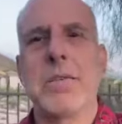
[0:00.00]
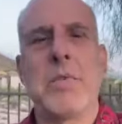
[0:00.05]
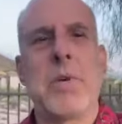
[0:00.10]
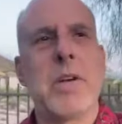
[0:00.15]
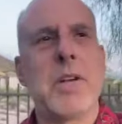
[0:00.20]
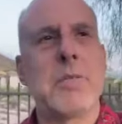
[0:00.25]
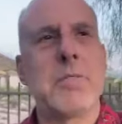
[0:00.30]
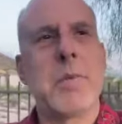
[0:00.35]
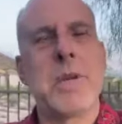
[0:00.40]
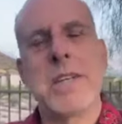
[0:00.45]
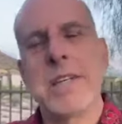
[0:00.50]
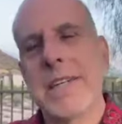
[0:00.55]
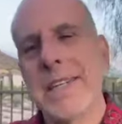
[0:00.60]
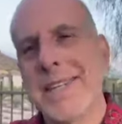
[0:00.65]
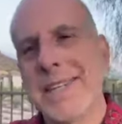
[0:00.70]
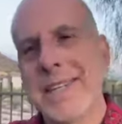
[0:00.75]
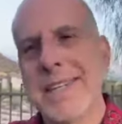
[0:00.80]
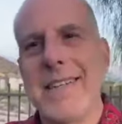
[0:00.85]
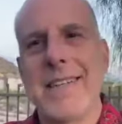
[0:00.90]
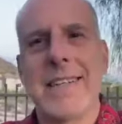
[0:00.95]
was, but she
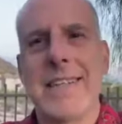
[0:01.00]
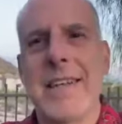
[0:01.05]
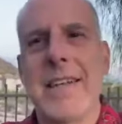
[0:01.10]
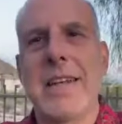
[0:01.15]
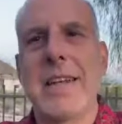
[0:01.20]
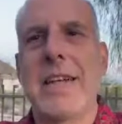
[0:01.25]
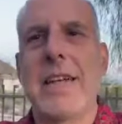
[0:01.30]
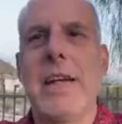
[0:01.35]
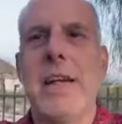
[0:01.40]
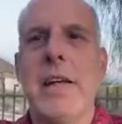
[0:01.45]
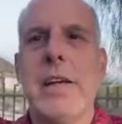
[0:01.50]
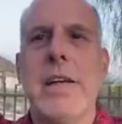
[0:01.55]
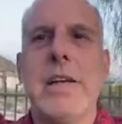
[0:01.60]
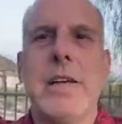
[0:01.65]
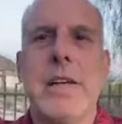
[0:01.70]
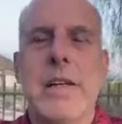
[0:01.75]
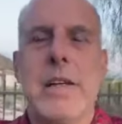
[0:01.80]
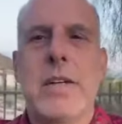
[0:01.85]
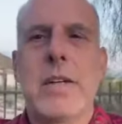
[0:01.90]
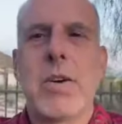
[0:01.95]
still didn't
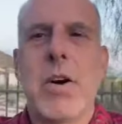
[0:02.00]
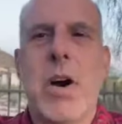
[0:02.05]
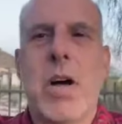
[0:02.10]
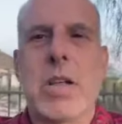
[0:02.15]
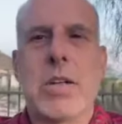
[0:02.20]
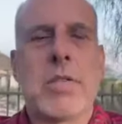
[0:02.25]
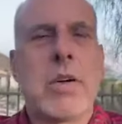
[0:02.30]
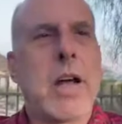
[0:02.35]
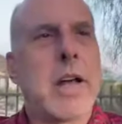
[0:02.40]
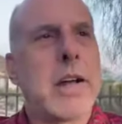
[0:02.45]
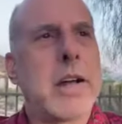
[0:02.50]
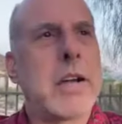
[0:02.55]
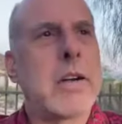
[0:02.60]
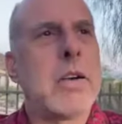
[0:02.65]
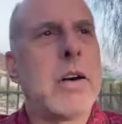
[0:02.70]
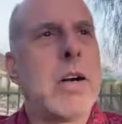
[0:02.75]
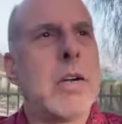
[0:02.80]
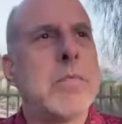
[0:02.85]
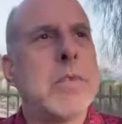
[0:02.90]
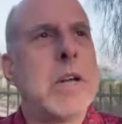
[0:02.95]
call her on it at
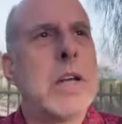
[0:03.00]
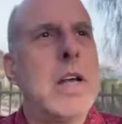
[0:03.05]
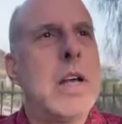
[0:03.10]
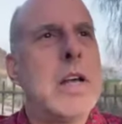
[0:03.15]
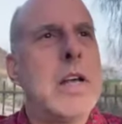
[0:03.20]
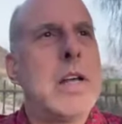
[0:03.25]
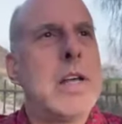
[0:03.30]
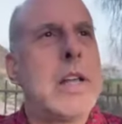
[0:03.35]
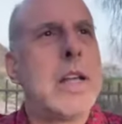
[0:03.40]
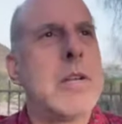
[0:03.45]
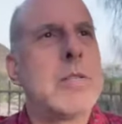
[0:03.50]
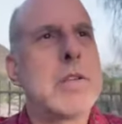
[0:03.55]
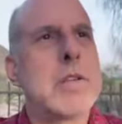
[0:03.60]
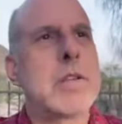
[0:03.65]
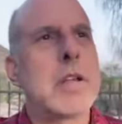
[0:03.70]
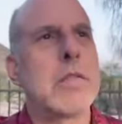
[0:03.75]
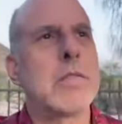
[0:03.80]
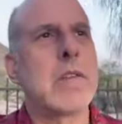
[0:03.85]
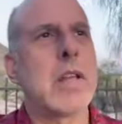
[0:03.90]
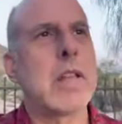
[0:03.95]
all. But it was
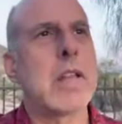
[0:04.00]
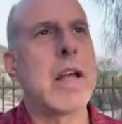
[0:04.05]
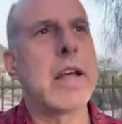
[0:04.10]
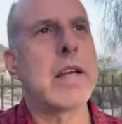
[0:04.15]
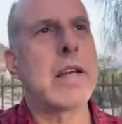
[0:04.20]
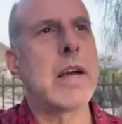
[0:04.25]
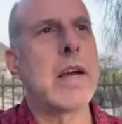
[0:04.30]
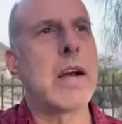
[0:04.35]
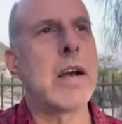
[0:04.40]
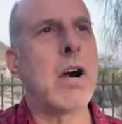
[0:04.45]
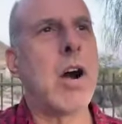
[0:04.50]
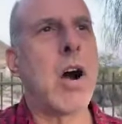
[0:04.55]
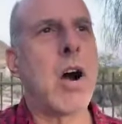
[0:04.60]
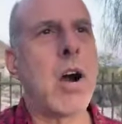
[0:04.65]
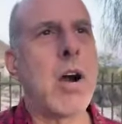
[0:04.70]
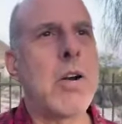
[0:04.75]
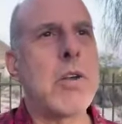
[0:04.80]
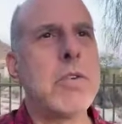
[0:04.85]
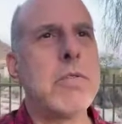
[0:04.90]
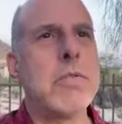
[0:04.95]
something like, uh,
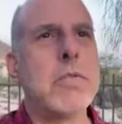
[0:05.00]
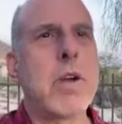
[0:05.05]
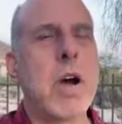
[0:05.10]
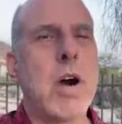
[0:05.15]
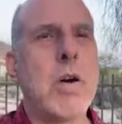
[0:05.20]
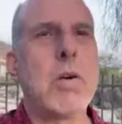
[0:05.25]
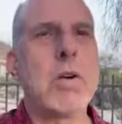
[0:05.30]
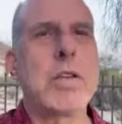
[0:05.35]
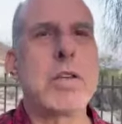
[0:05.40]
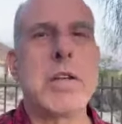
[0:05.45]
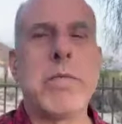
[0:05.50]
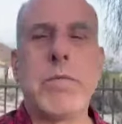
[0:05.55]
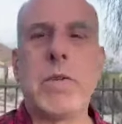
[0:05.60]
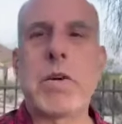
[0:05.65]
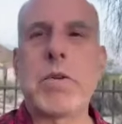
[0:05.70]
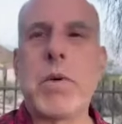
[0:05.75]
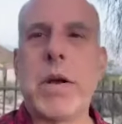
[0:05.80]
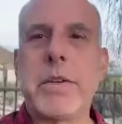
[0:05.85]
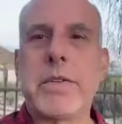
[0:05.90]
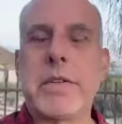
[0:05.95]
Are you going, simple
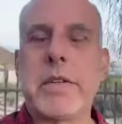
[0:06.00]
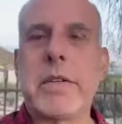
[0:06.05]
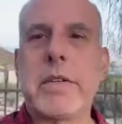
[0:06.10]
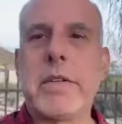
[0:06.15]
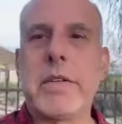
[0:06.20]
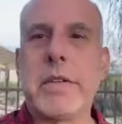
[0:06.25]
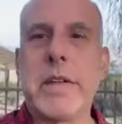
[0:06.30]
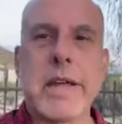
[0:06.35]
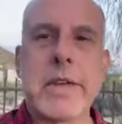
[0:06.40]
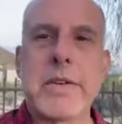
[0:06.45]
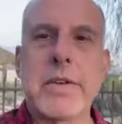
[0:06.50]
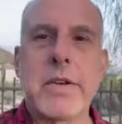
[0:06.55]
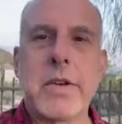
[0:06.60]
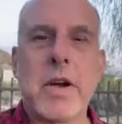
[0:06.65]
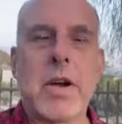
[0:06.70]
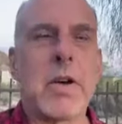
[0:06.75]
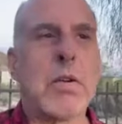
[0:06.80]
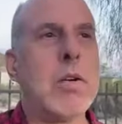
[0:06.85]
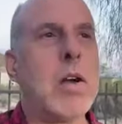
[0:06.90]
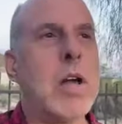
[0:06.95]
question, yes or
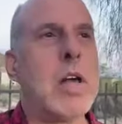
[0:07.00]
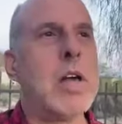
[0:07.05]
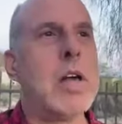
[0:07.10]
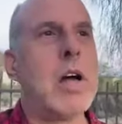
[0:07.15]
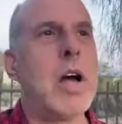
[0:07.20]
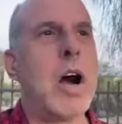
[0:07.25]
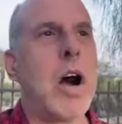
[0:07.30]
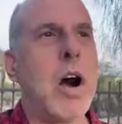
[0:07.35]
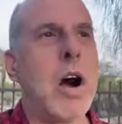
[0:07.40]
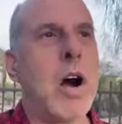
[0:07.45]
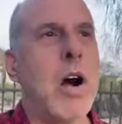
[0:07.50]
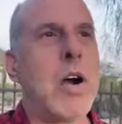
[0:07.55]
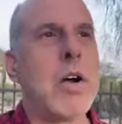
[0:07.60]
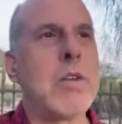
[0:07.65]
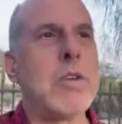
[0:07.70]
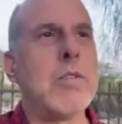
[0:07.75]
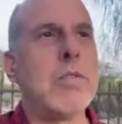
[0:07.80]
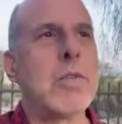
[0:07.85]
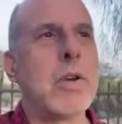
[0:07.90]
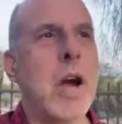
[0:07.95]
no, are
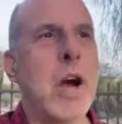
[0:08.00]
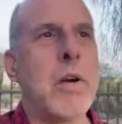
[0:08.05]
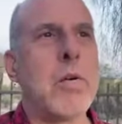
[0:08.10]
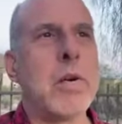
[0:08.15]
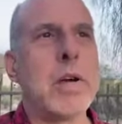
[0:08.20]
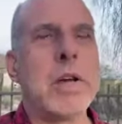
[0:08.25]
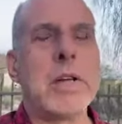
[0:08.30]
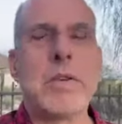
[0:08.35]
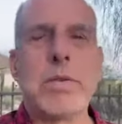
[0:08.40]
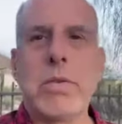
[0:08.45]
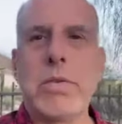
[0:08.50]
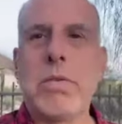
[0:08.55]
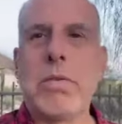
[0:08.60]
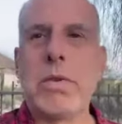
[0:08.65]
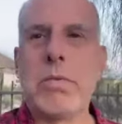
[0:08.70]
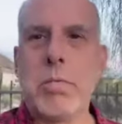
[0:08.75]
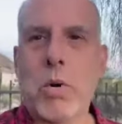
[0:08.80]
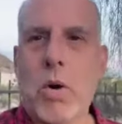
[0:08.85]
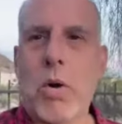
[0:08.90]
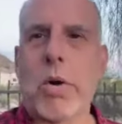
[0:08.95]
you going to
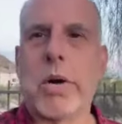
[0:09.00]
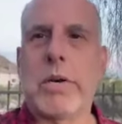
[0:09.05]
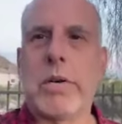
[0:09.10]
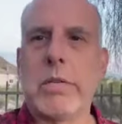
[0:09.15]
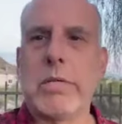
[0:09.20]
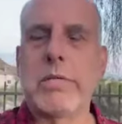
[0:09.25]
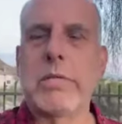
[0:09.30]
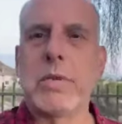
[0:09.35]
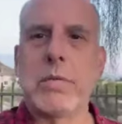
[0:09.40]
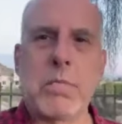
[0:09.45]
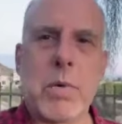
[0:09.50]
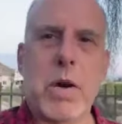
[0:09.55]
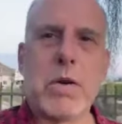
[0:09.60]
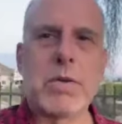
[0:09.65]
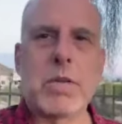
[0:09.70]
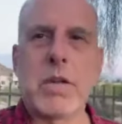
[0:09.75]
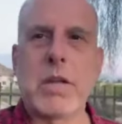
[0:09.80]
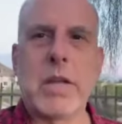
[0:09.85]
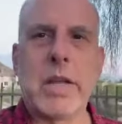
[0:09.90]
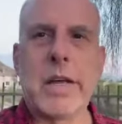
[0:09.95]
the border?
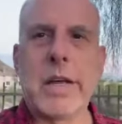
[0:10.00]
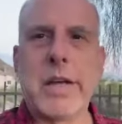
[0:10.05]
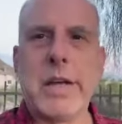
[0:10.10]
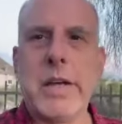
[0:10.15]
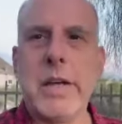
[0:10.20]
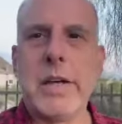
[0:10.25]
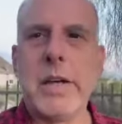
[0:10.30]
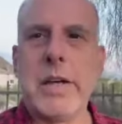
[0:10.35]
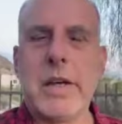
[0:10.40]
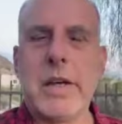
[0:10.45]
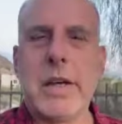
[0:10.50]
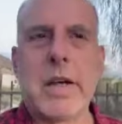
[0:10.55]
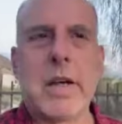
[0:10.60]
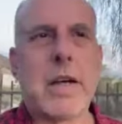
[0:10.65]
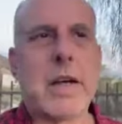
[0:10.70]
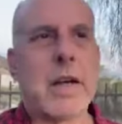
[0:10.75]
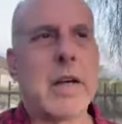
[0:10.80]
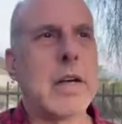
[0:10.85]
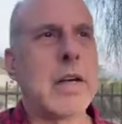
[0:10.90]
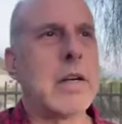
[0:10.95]
Supposedly,
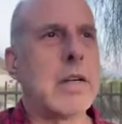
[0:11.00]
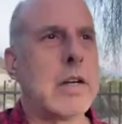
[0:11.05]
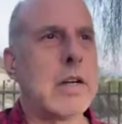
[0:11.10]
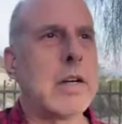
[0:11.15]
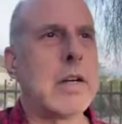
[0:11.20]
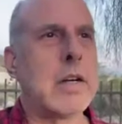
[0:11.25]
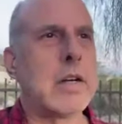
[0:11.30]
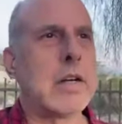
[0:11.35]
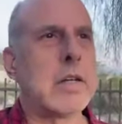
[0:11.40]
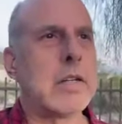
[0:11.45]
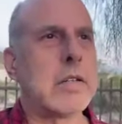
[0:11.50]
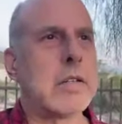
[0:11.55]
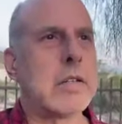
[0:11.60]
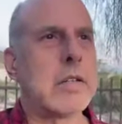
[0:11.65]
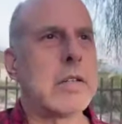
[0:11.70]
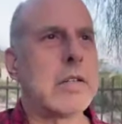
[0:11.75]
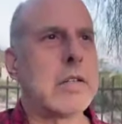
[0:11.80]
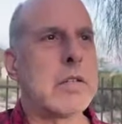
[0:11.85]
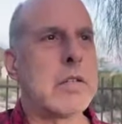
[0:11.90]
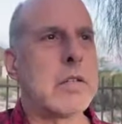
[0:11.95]
uh, uh,
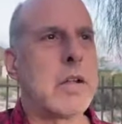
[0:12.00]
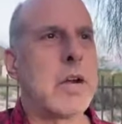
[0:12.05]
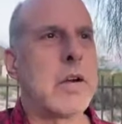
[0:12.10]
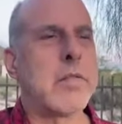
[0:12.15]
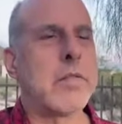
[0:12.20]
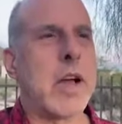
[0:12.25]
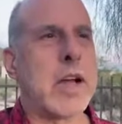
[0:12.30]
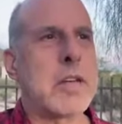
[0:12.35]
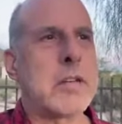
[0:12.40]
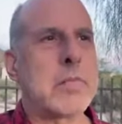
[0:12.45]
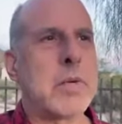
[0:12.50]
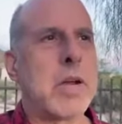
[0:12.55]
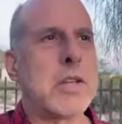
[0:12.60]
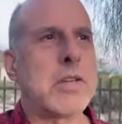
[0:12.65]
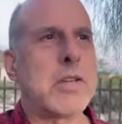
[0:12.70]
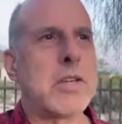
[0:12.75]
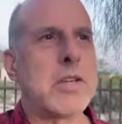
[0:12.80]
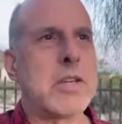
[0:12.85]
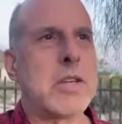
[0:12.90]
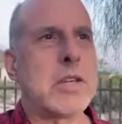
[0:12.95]
our vice
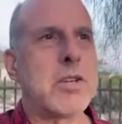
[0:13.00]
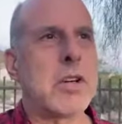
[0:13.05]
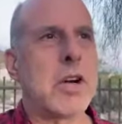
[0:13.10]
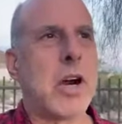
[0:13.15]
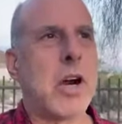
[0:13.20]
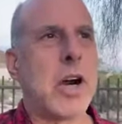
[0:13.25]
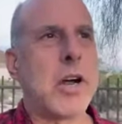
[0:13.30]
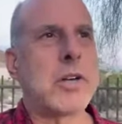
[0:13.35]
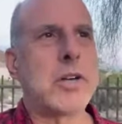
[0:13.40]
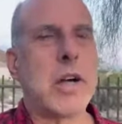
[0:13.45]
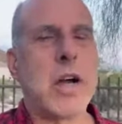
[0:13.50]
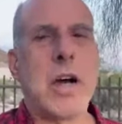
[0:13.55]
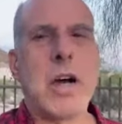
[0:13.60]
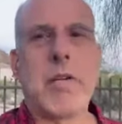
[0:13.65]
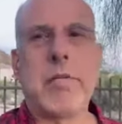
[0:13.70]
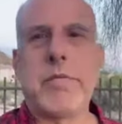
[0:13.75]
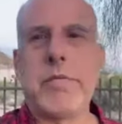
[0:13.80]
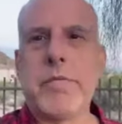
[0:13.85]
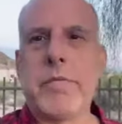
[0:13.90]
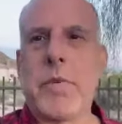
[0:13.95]
president is in charge
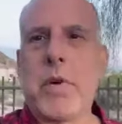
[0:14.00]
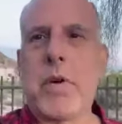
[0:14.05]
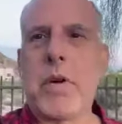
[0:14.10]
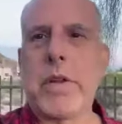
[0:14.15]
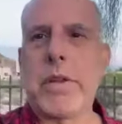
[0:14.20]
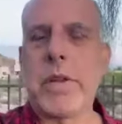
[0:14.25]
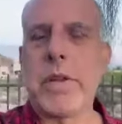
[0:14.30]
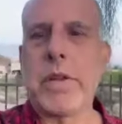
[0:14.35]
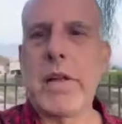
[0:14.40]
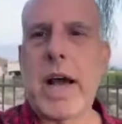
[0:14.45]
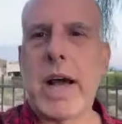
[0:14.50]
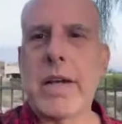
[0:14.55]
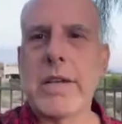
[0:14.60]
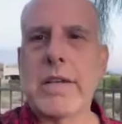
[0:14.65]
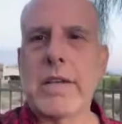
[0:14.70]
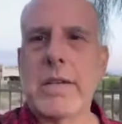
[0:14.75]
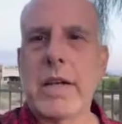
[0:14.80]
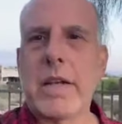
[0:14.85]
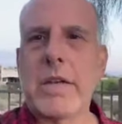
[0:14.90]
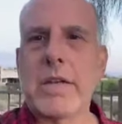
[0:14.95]
of all the
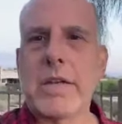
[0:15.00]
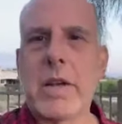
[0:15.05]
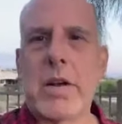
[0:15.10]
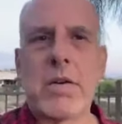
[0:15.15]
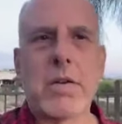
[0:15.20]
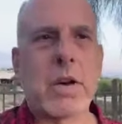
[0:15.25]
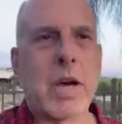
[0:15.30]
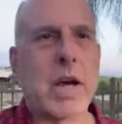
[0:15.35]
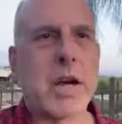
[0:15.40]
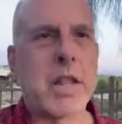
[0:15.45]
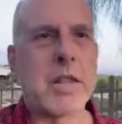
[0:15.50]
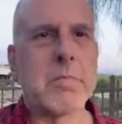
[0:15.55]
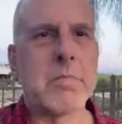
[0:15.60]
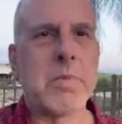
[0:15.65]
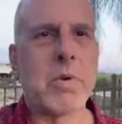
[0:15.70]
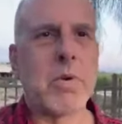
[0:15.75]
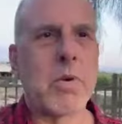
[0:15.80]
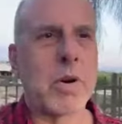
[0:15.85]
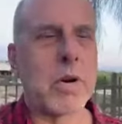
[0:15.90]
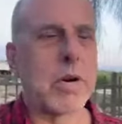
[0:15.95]
nonsense going on at the
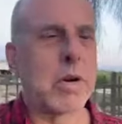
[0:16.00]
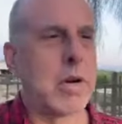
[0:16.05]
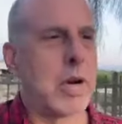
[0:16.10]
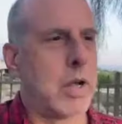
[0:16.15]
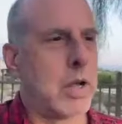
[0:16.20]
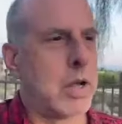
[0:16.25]
border.